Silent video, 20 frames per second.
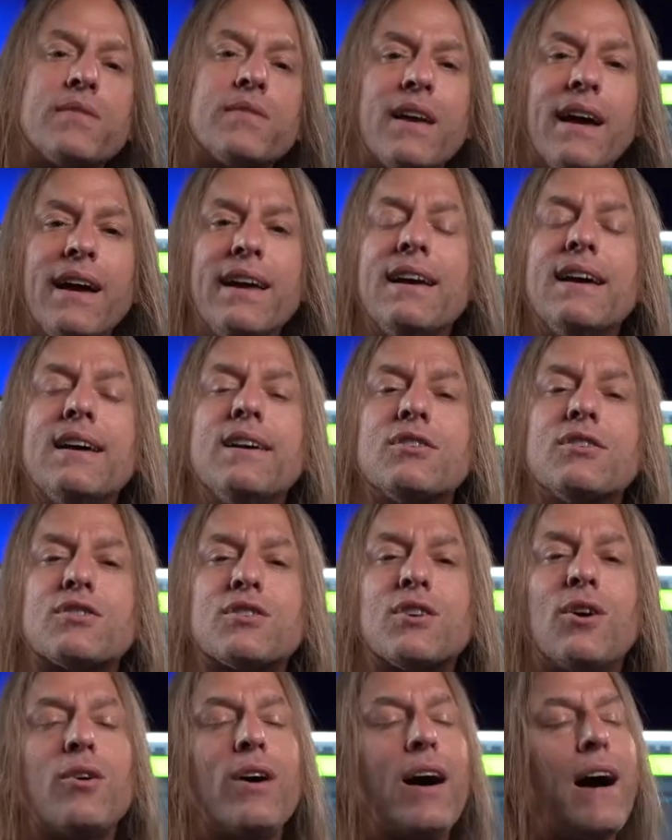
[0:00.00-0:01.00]
Okay.
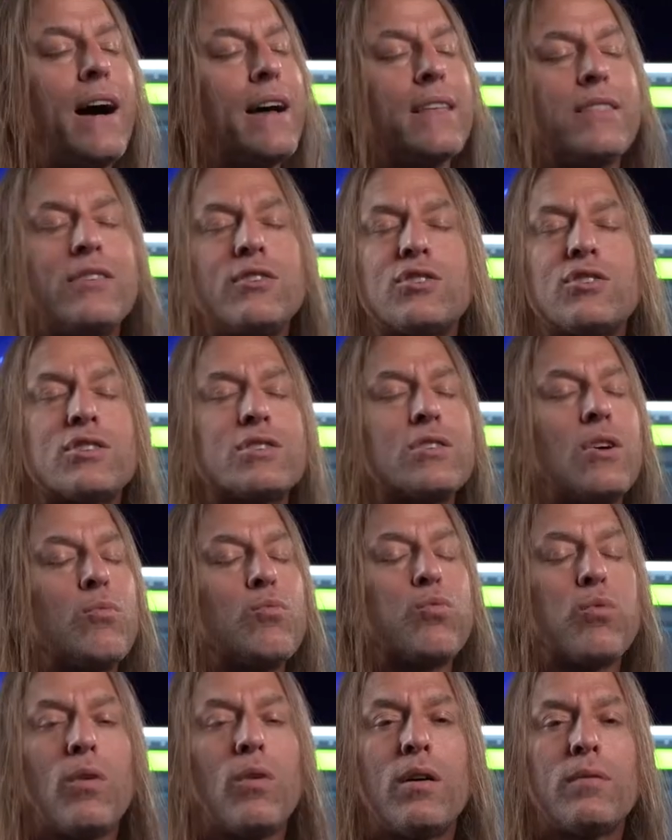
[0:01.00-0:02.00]
So there's just
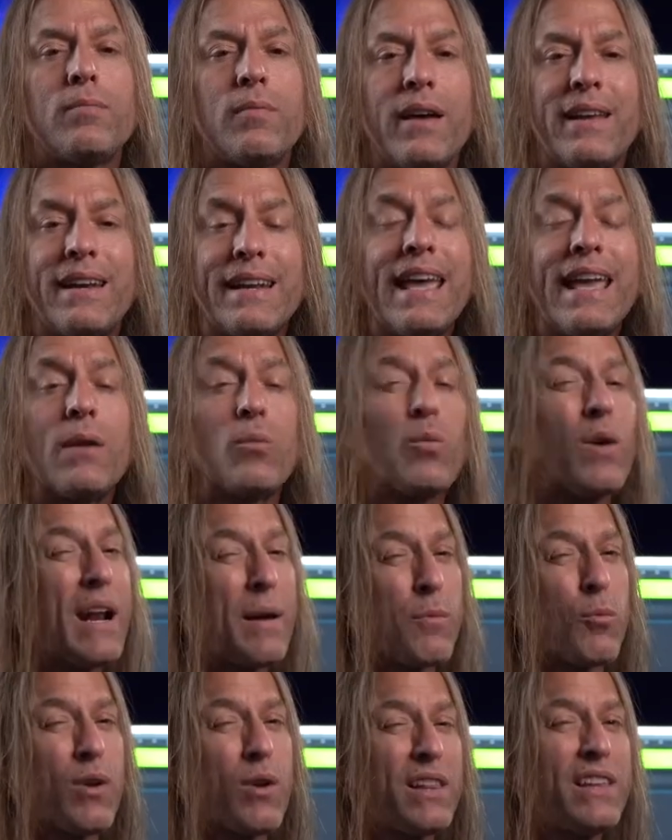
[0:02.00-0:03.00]
and again, what
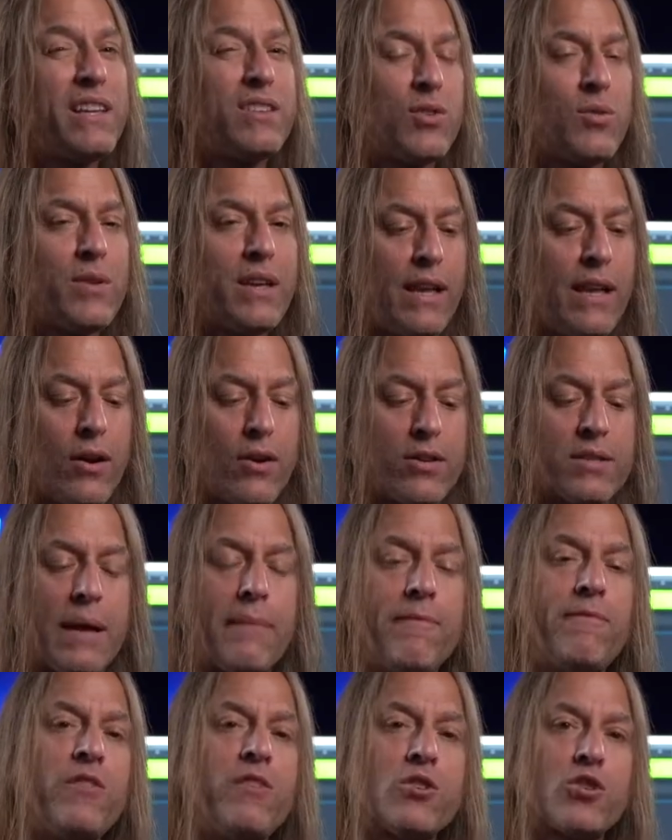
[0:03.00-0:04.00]
I'm really doing here is
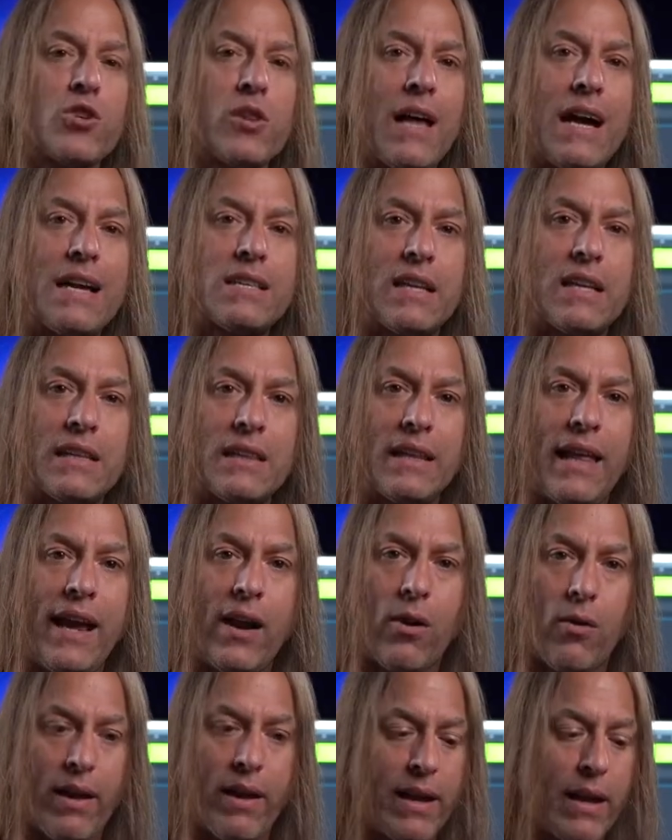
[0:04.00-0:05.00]
I'm visualizing
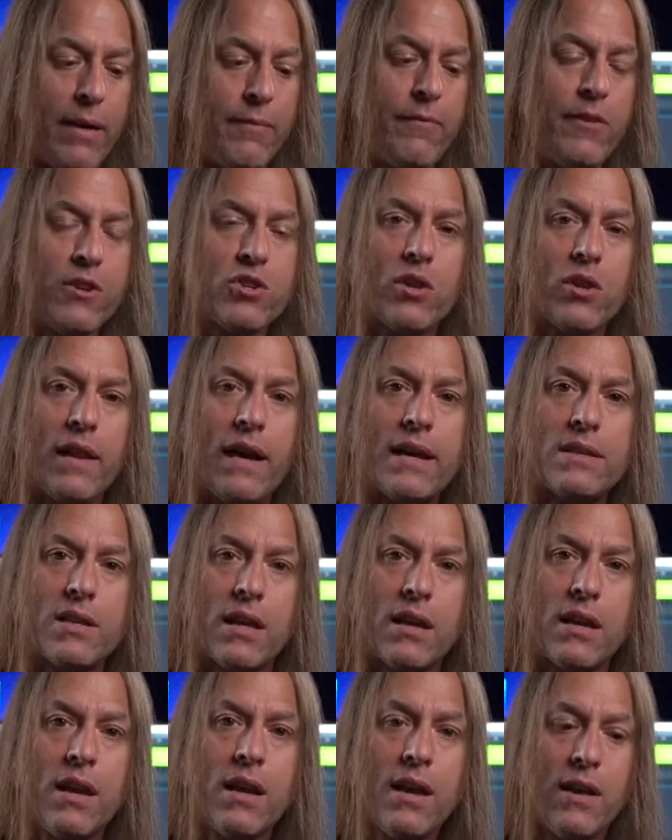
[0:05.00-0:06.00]
layering. I'm
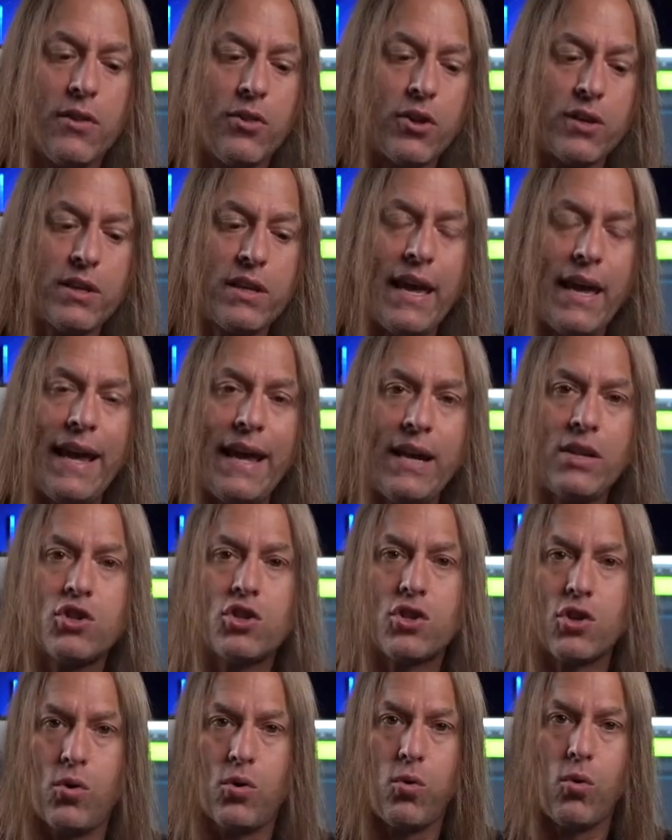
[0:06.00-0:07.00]
visualizing the
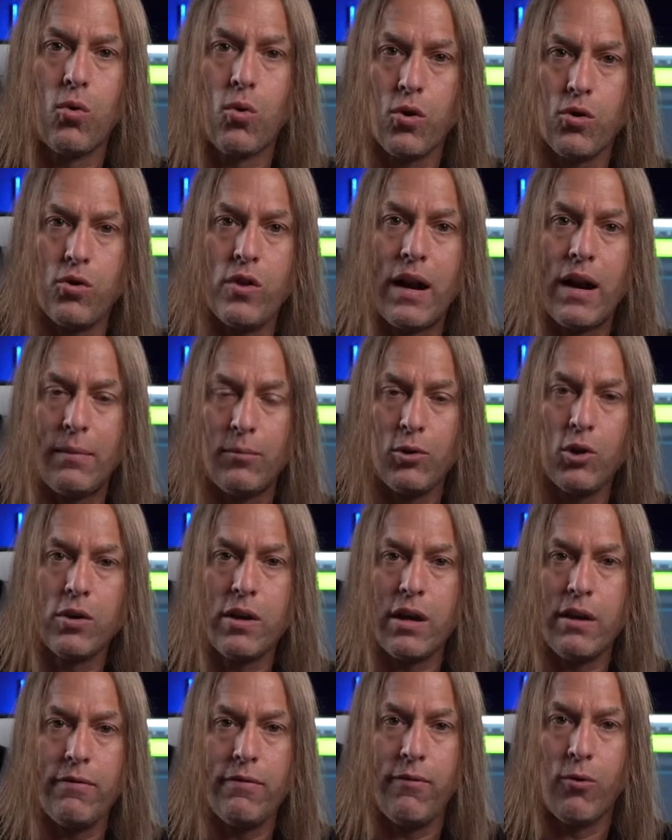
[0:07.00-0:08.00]
caged chord that I'm
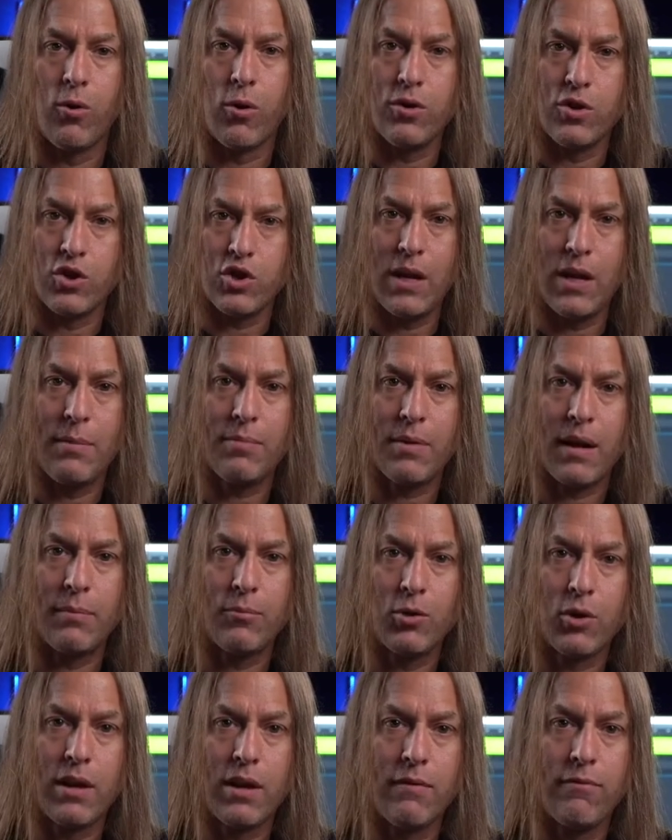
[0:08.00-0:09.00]
looking for, the shape that
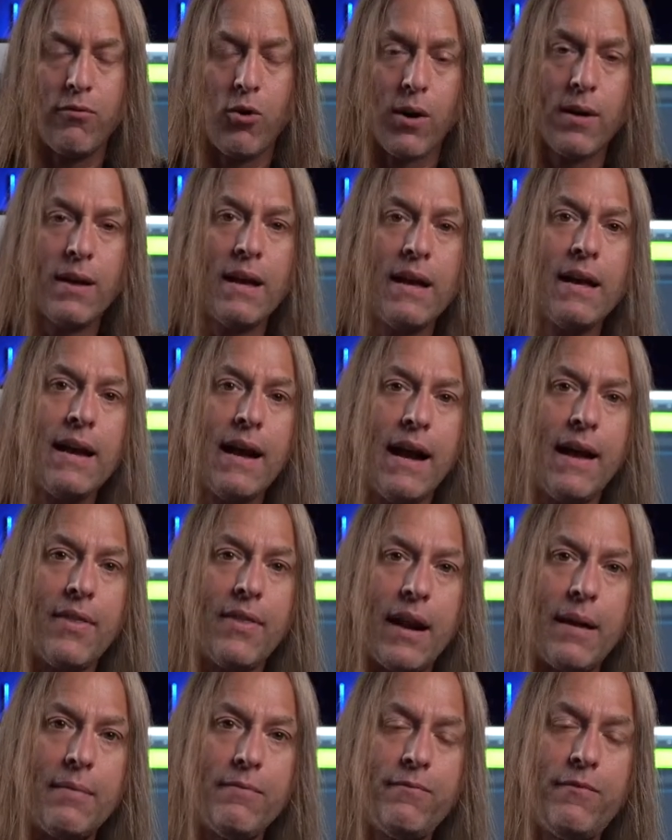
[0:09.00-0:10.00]
I'm looking for,
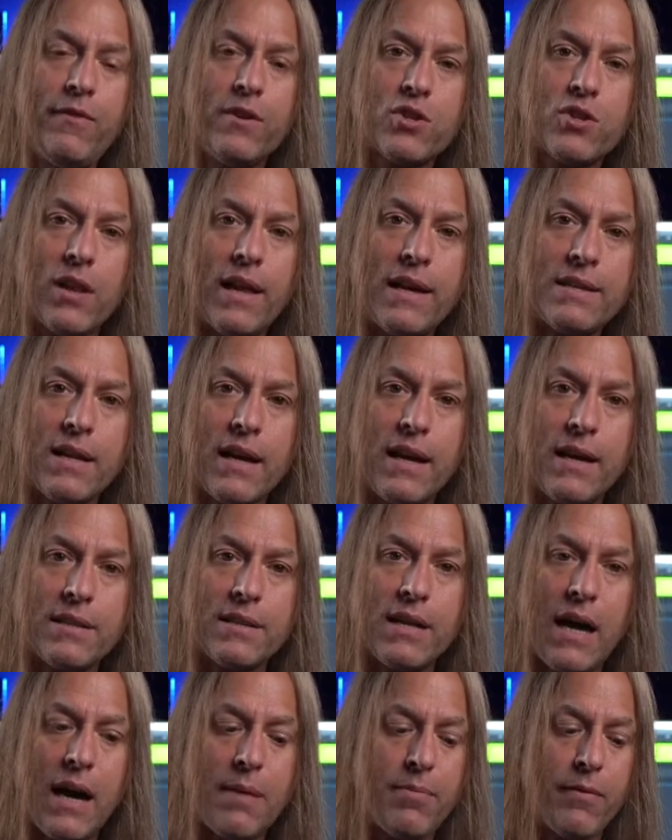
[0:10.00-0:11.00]
and then I'm visualizing on
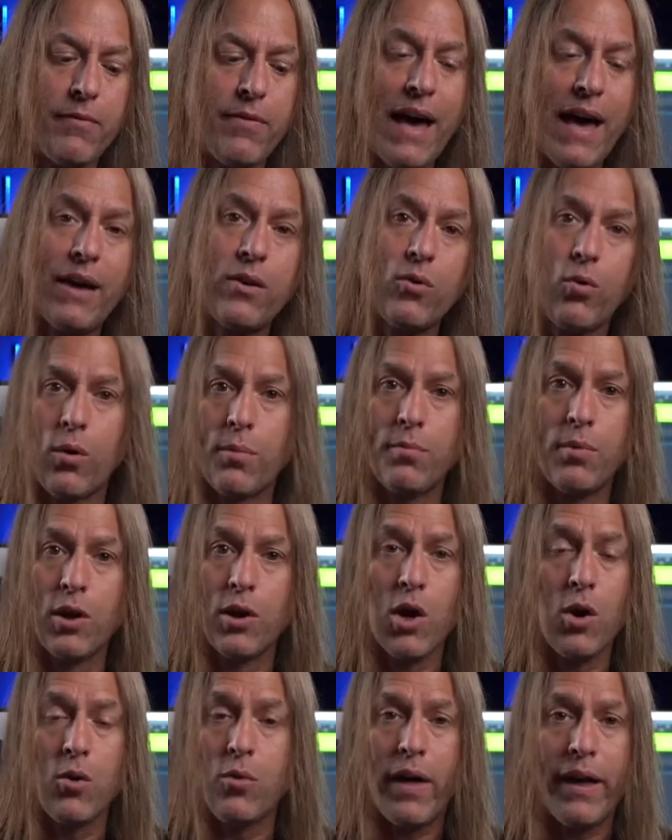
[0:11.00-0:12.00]
top of that or
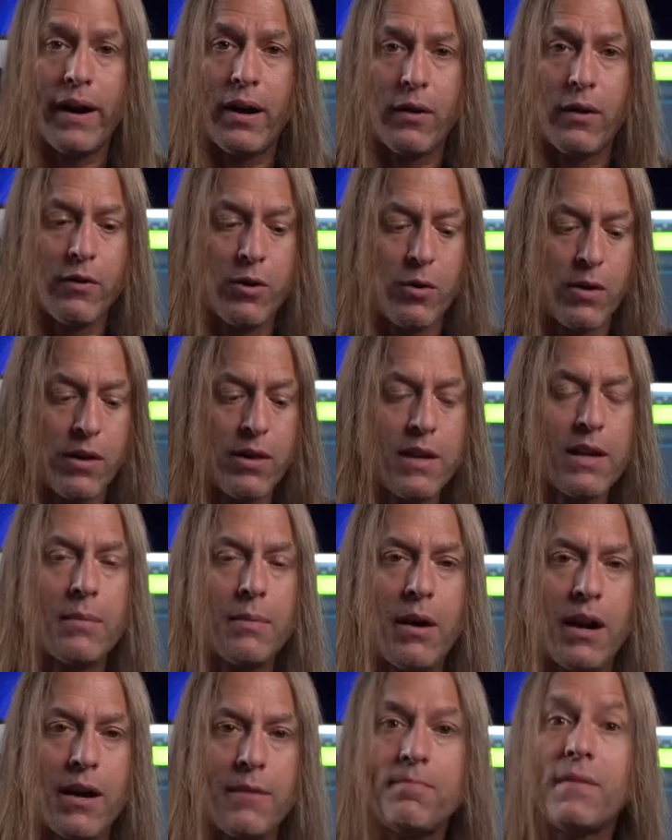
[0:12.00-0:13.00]
below that, however you want to think
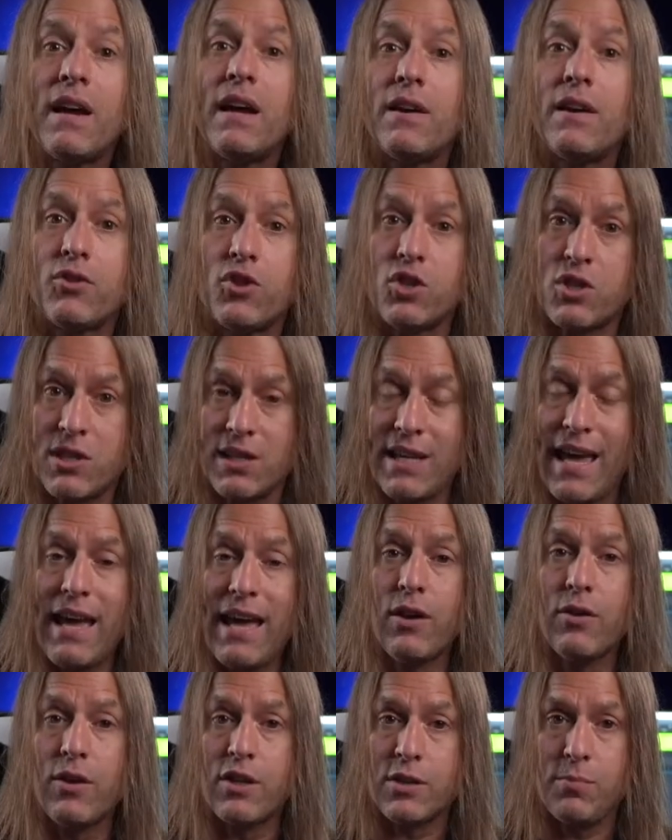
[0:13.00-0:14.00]
about it, the
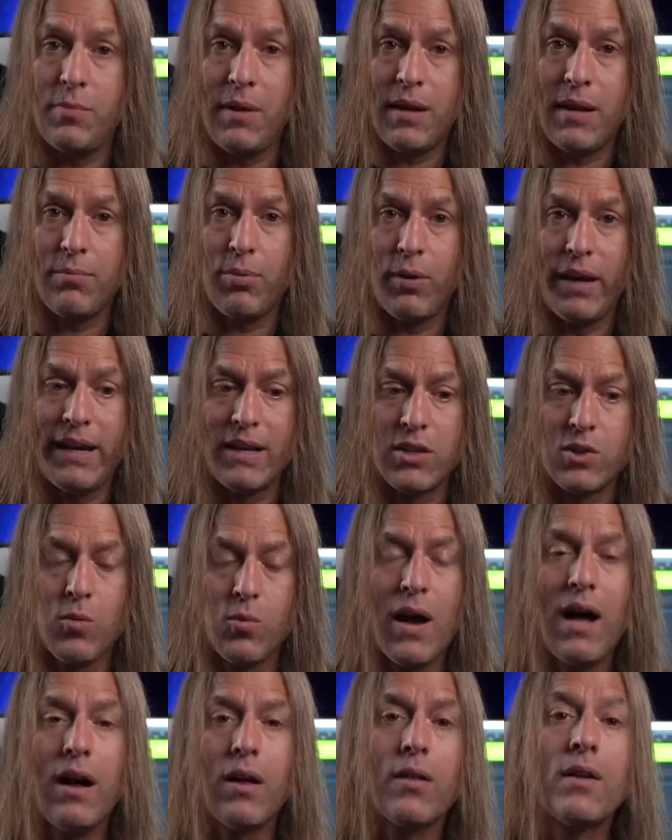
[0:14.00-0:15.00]
scale that's being played as
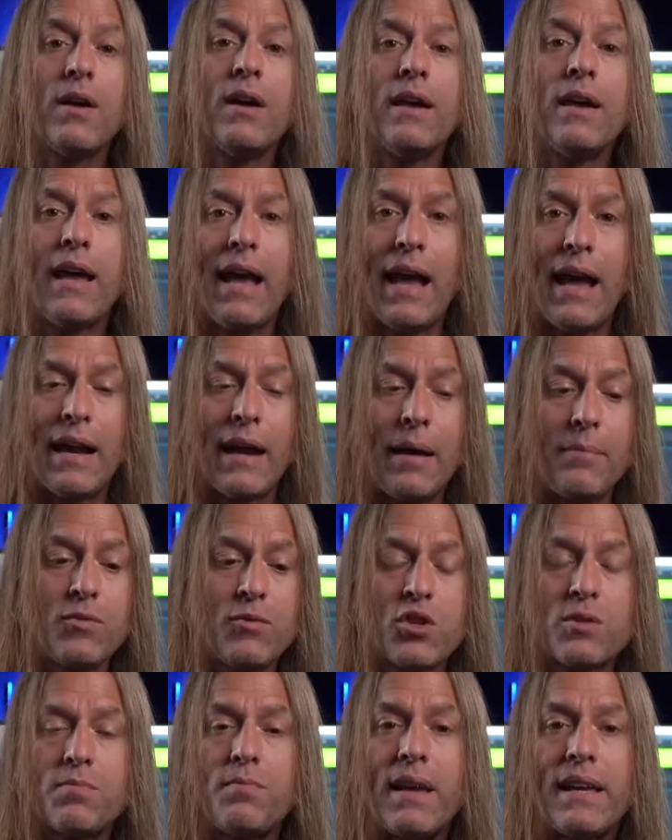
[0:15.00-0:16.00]
well, and I'm
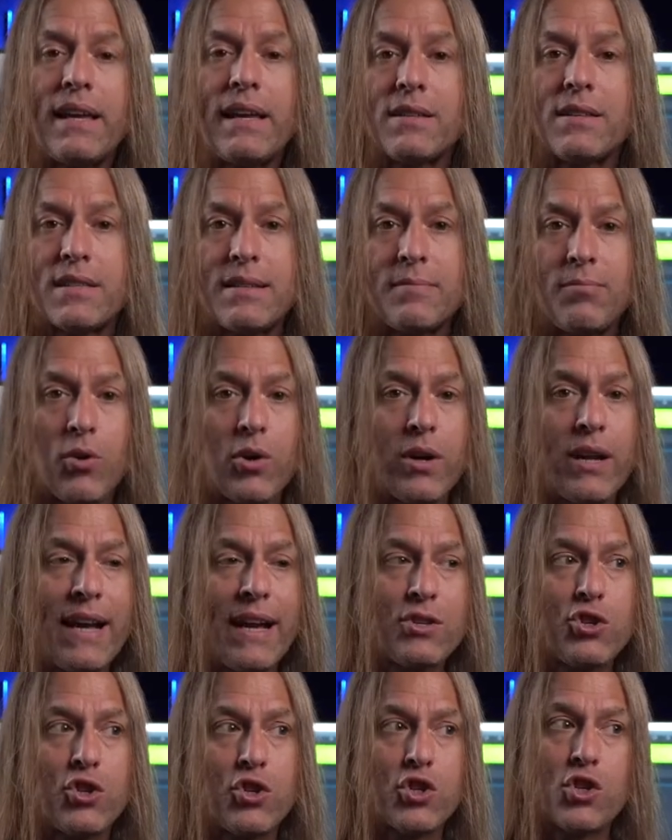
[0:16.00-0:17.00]
just making simple
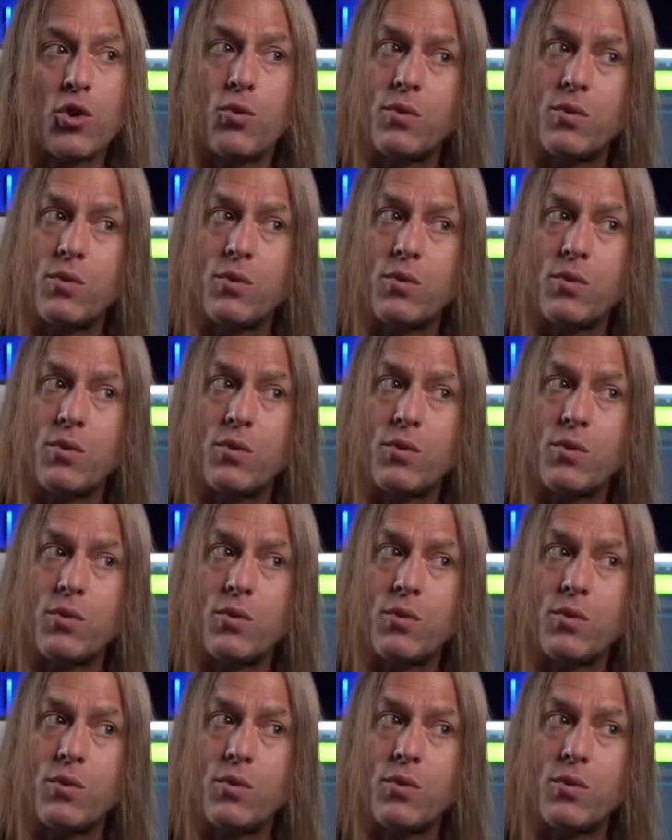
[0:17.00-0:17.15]
connections.